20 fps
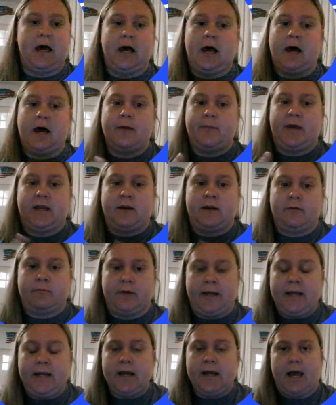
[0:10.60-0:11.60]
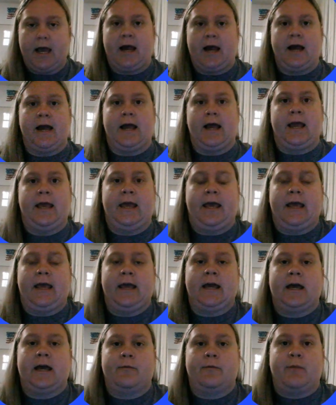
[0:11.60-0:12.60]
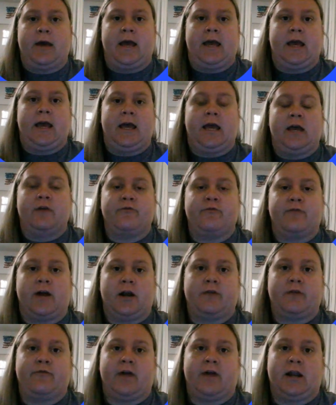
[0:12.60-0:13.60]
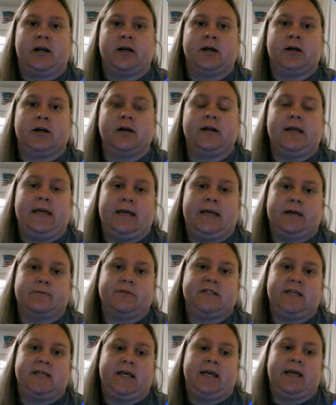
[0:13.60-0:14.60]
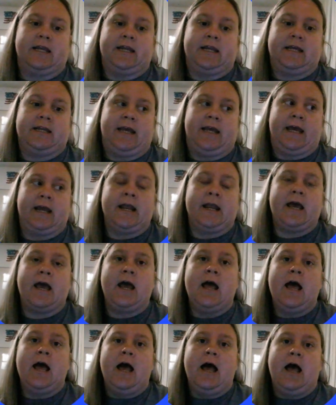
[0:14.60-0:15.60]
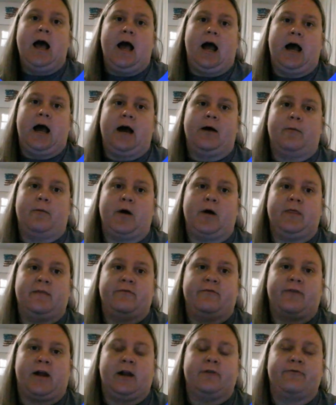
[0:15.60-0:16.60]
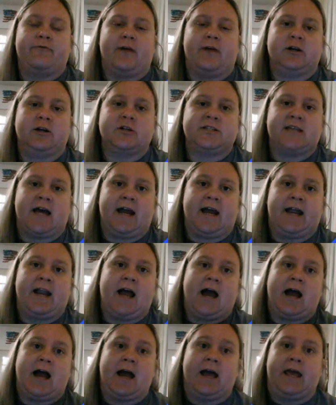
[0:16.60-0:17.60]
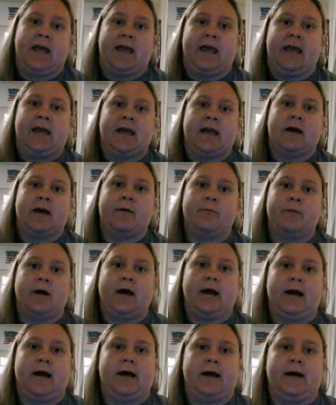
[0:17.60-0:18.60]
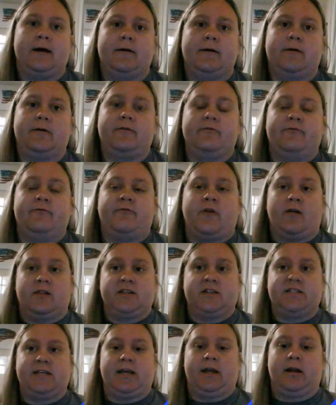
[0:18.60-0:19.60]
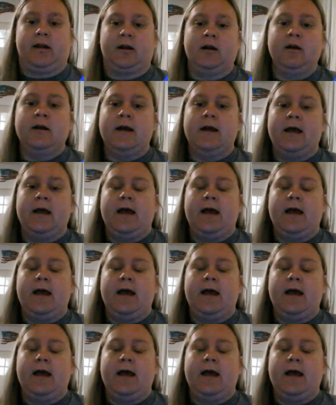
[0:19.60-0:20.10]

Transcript: Amanda Reed. I am a firefighter EMT in Indiana. On the firefighter side, I am a volunteer.